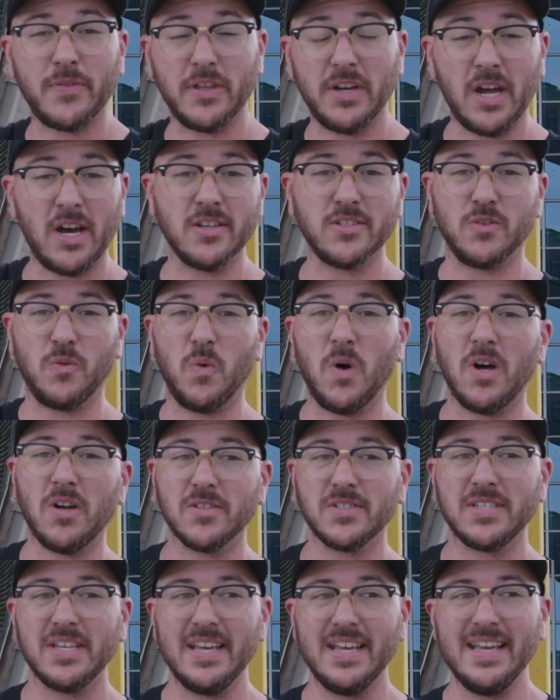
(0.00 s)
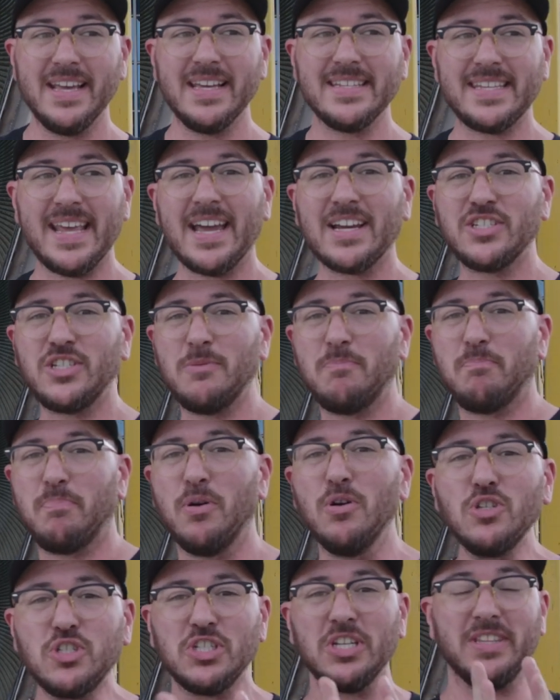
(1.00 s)
the nozzle walls, it's actually
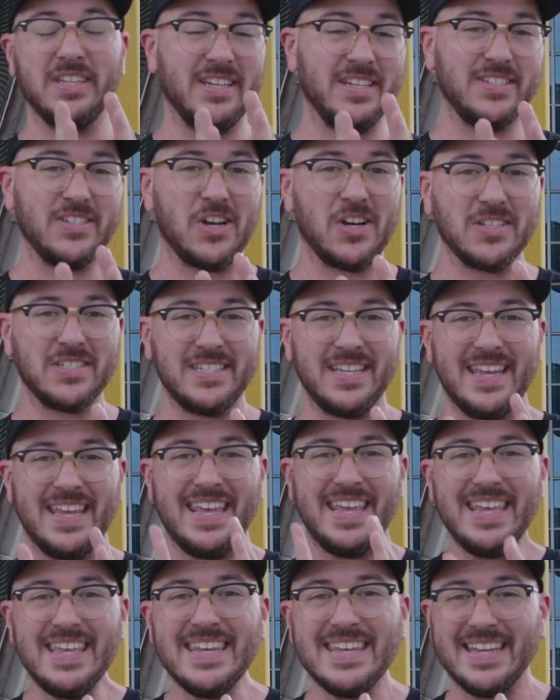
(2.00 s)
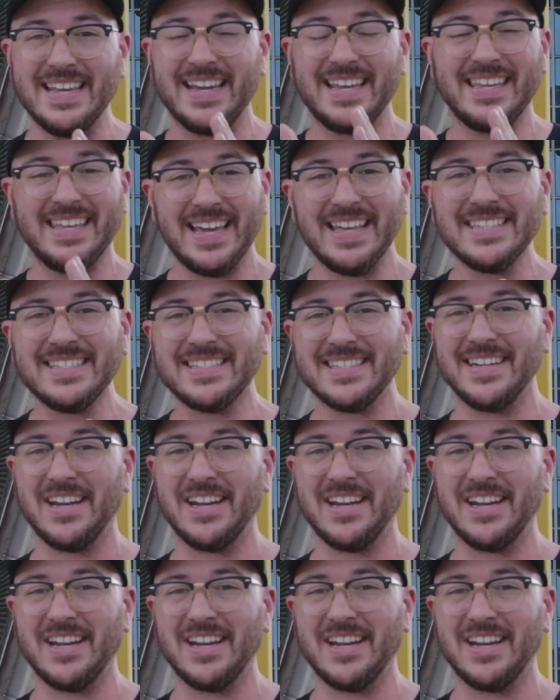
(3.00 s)
pushing the exhaust in against the